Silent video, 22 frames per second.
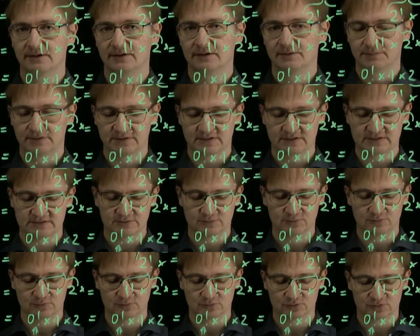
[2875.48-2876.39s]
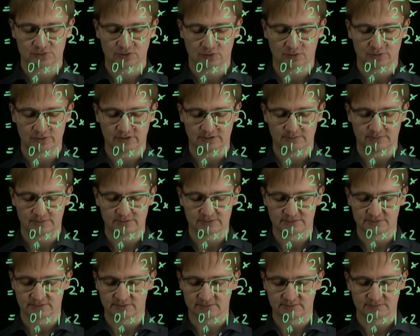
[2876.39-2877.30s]
But as you saw, there
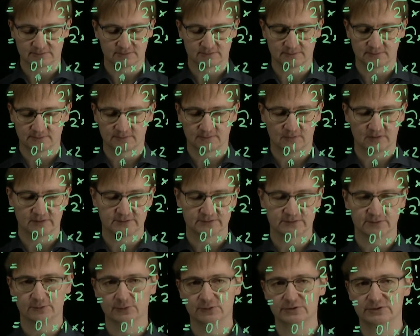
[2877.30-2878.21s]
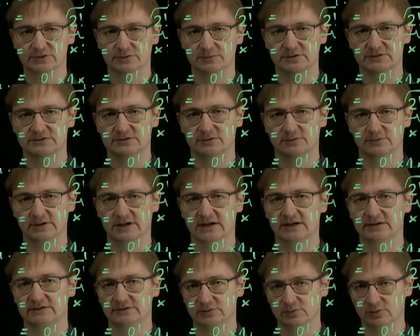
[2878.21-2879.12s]
were one solution which only
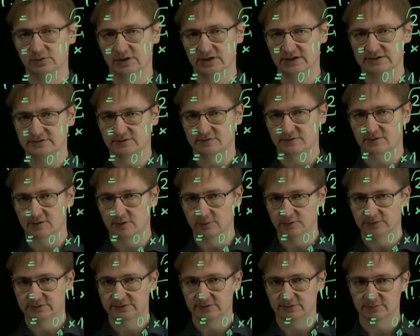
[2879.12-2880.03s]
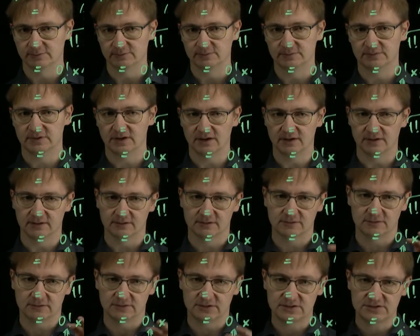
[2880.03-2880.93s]
had 2 lines of code. So the
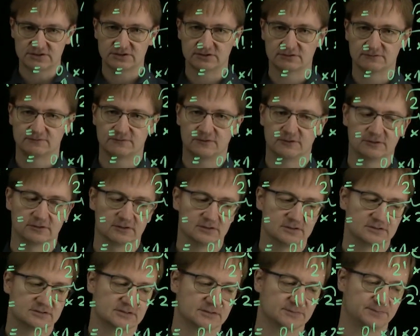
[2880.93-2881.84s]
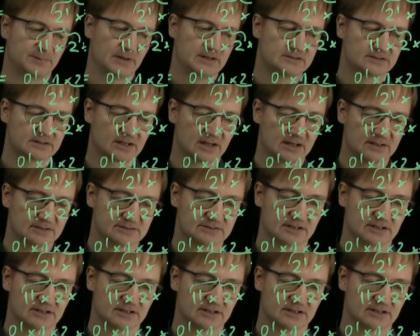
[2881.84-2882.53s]
condition for this base case